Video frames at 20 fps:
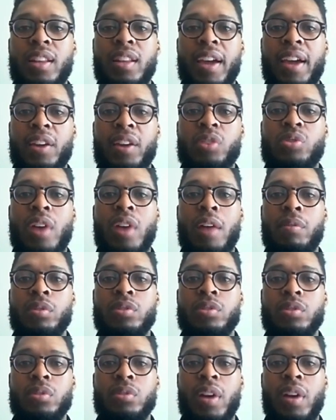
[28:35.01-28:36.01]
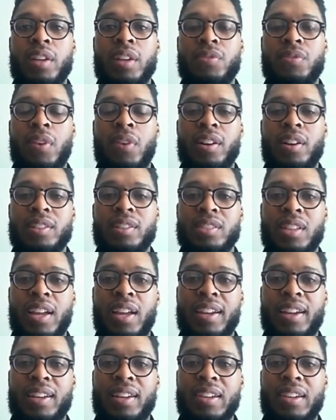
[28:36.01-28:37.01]
like travel to as far as
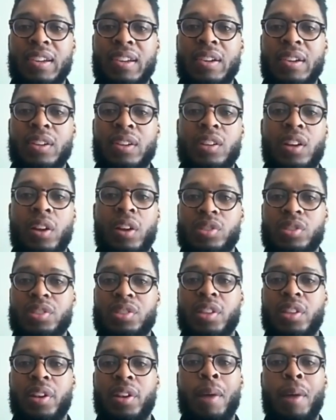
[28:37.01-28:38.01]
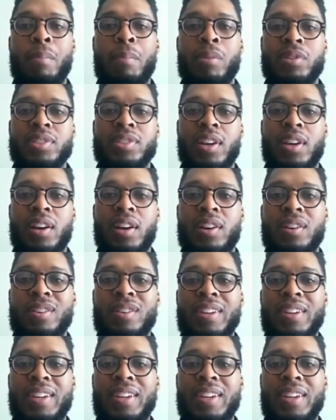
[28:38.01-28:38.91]
like, just the numbers go.